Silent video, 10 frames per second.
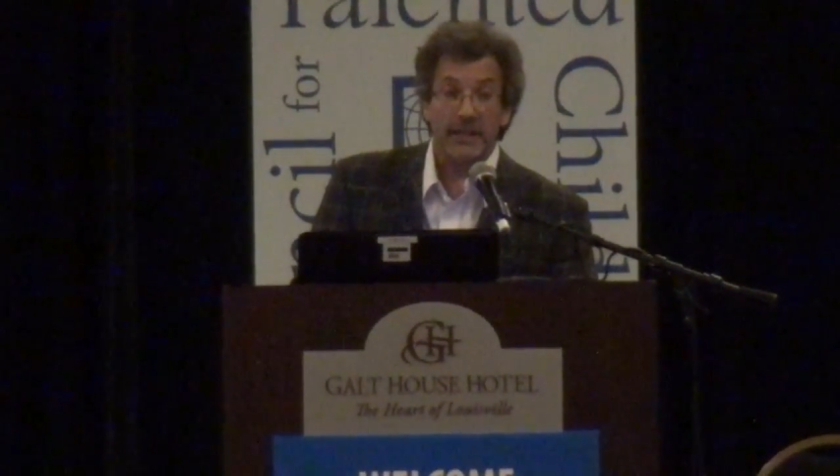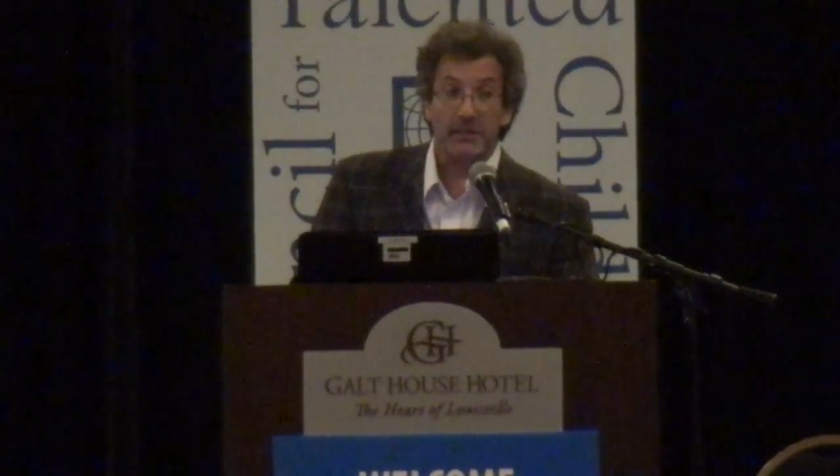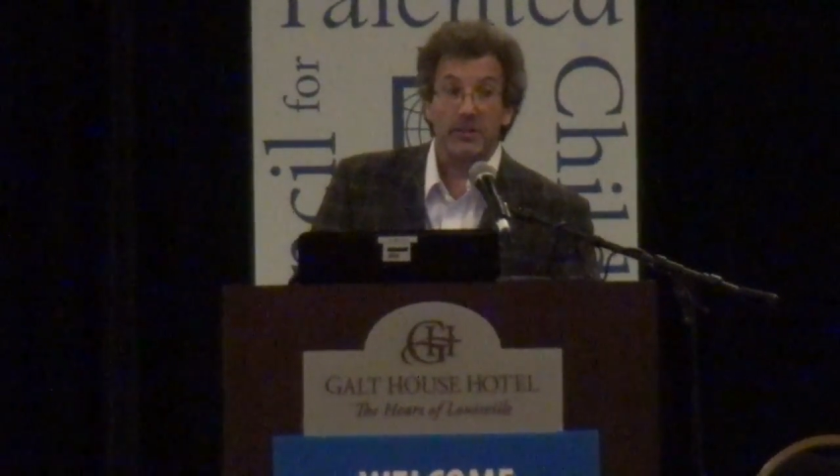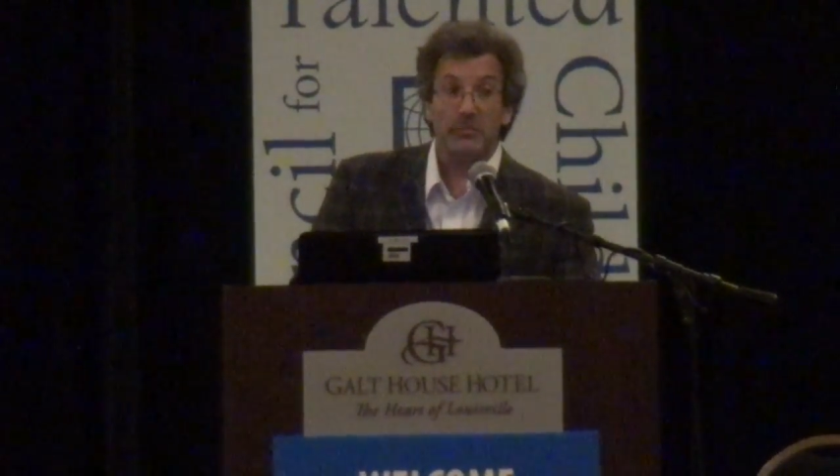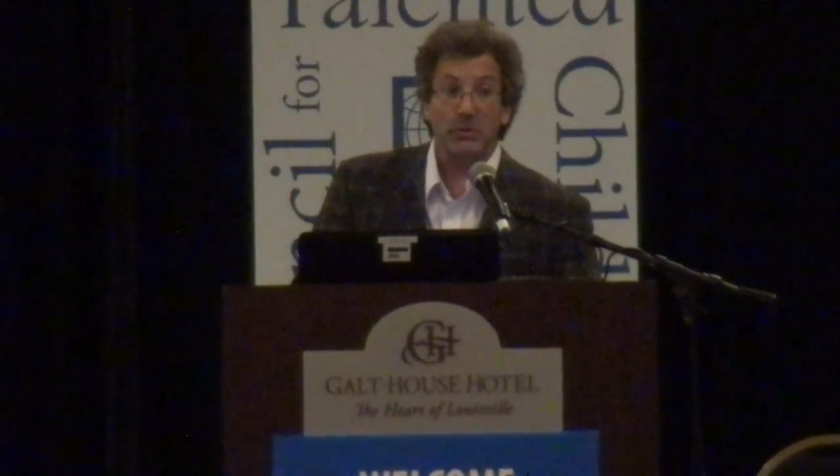
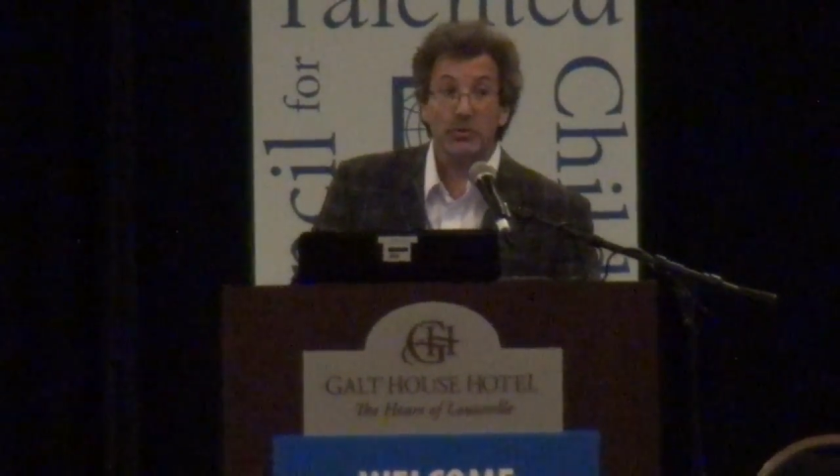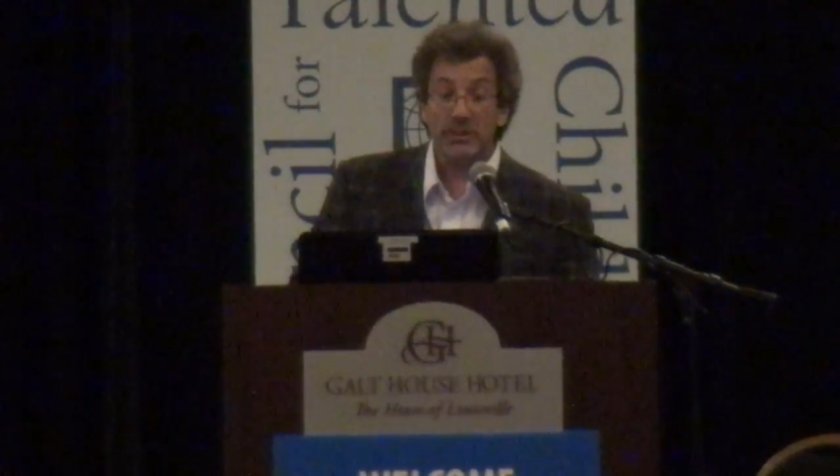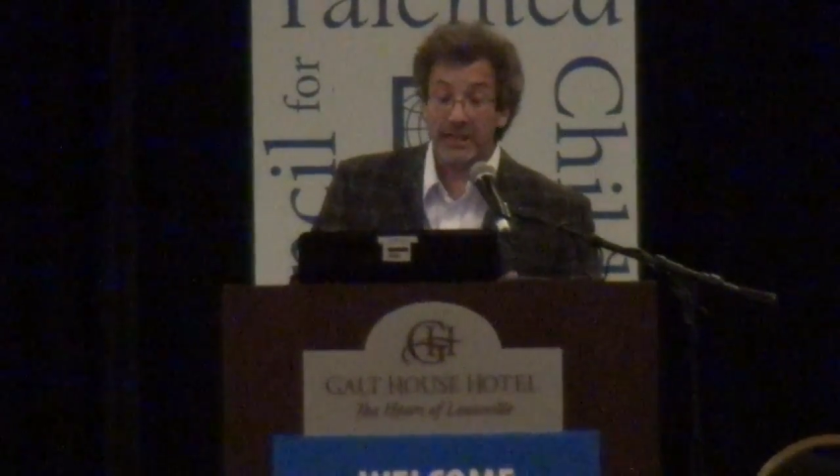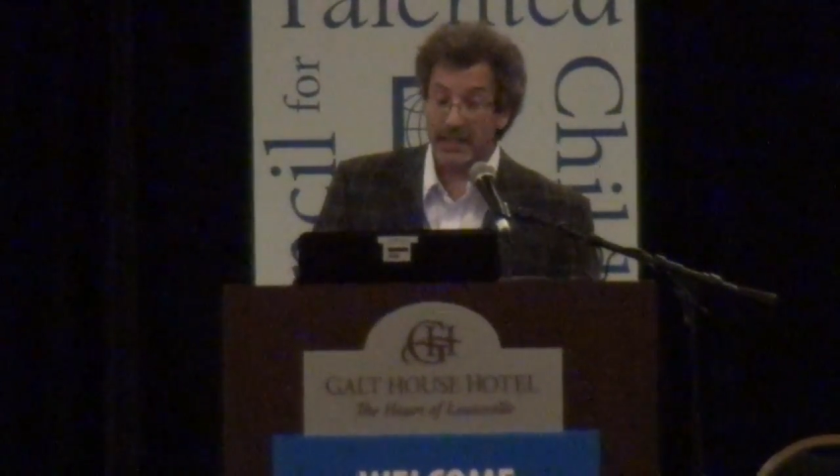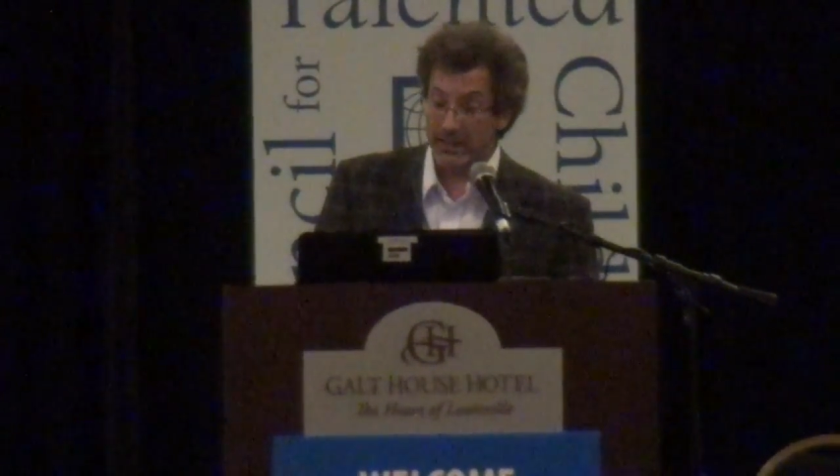and
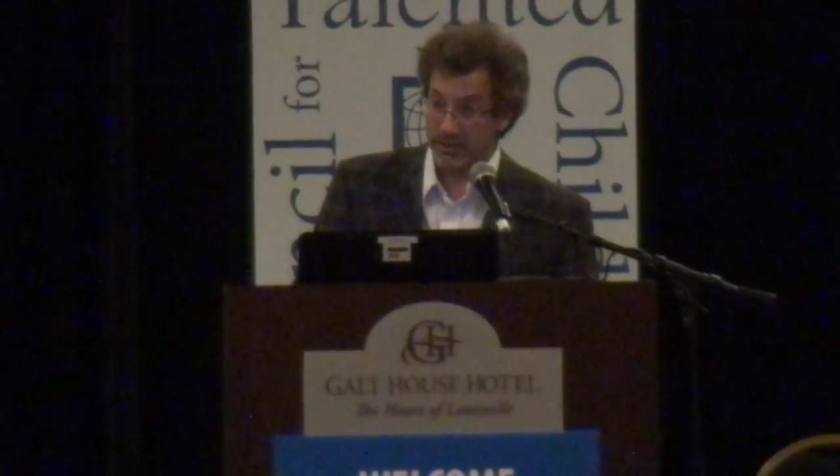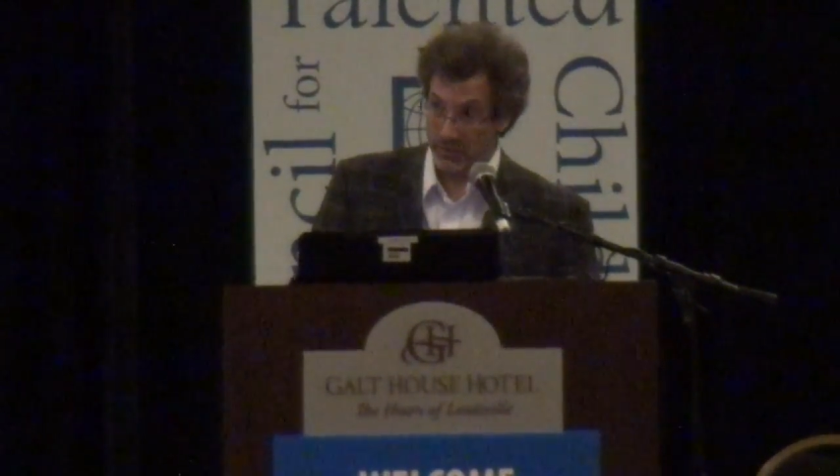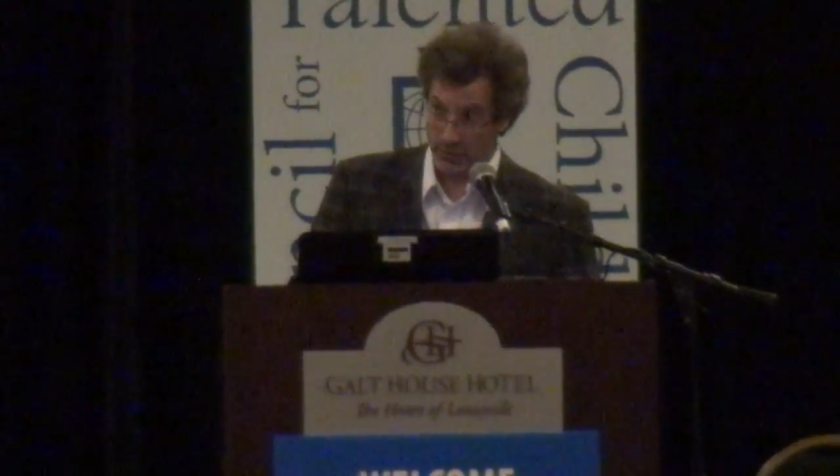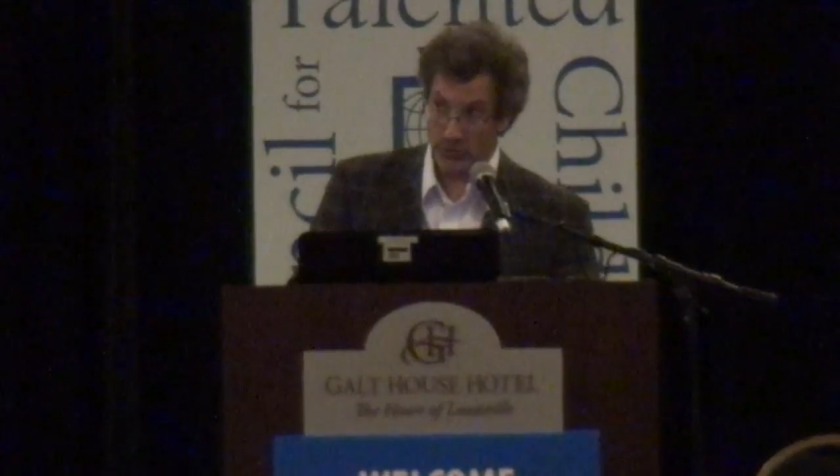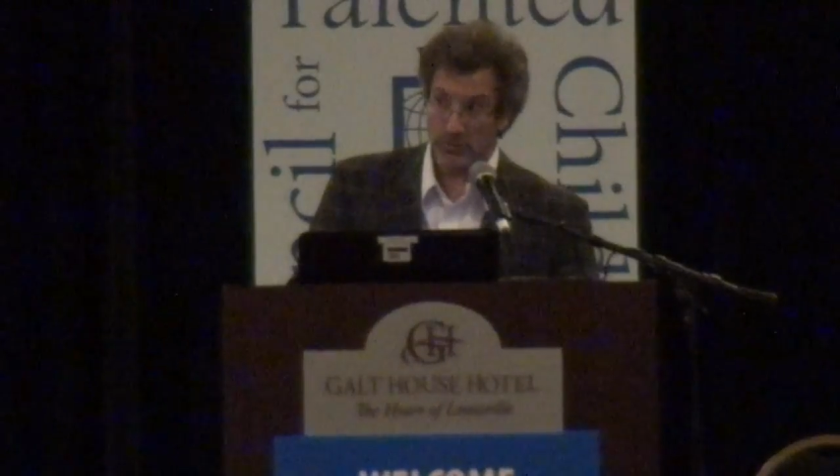communicating
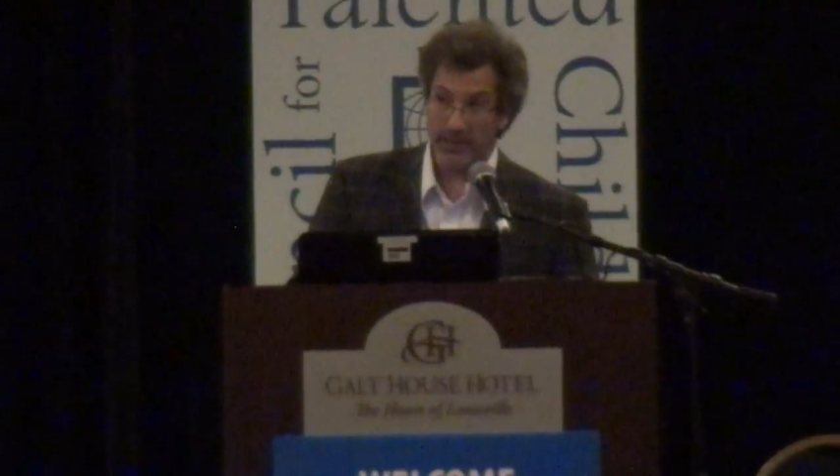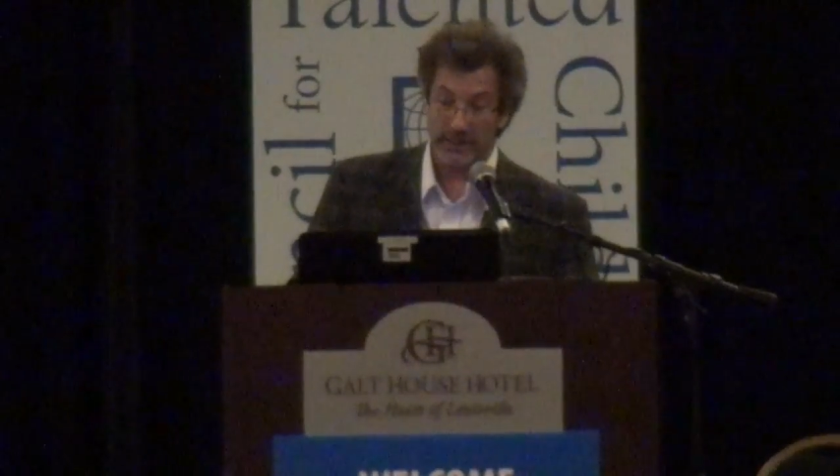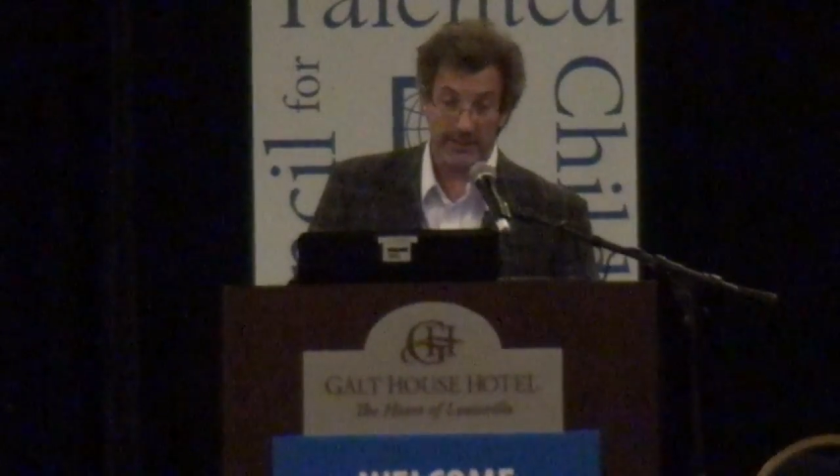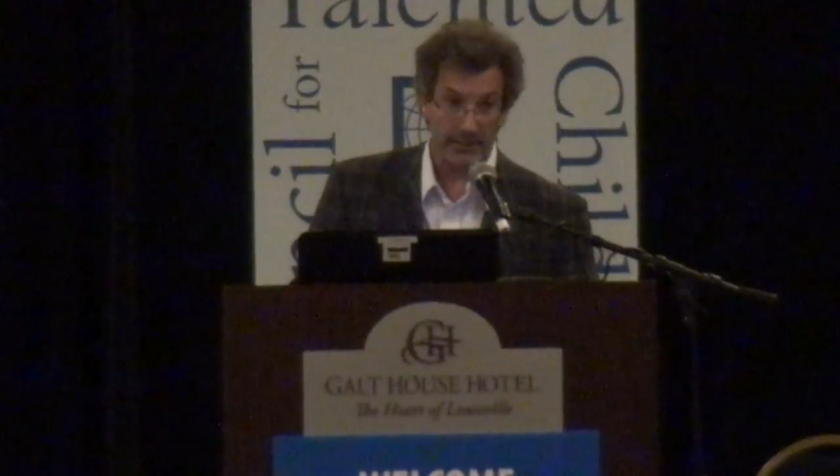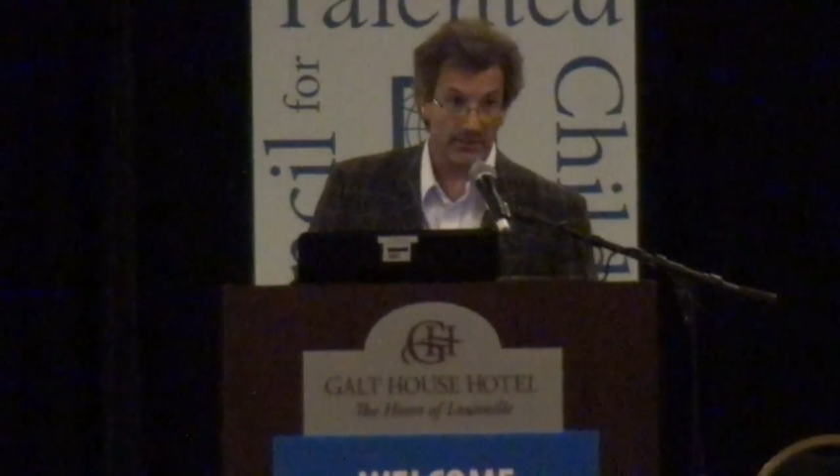your new
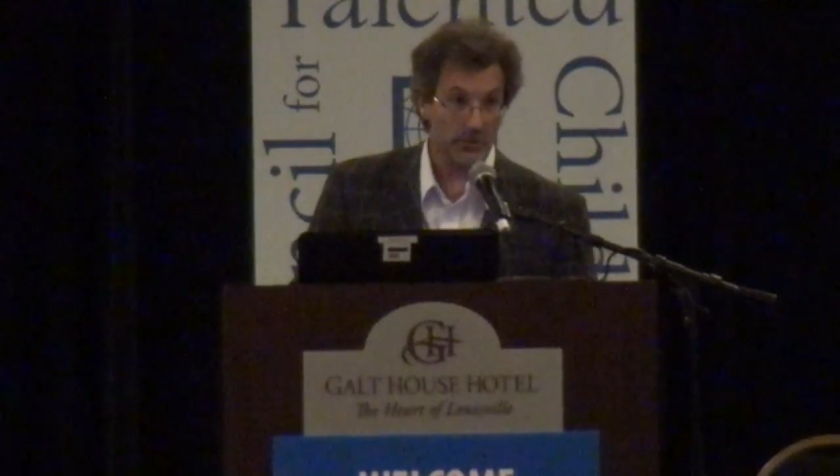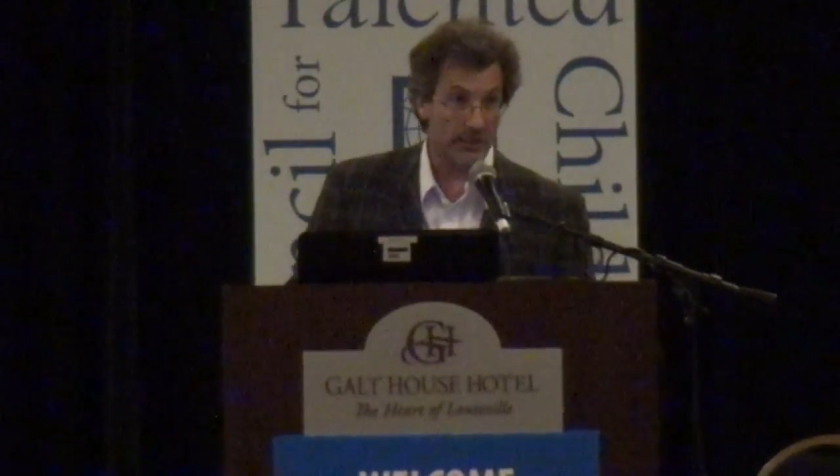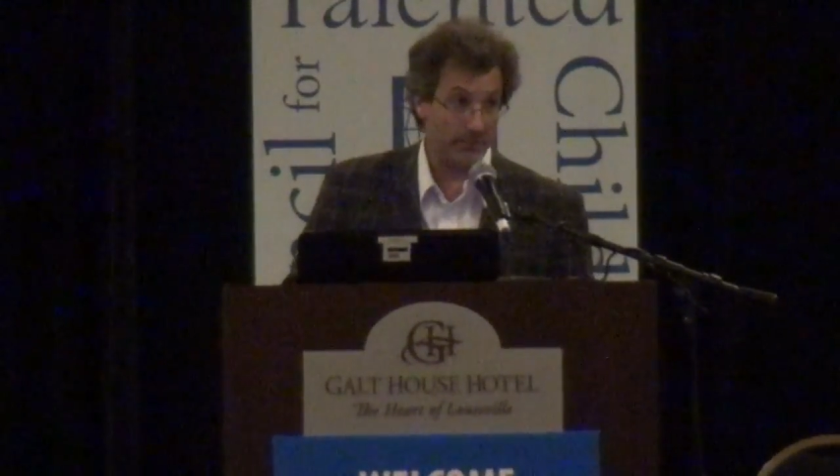ideas so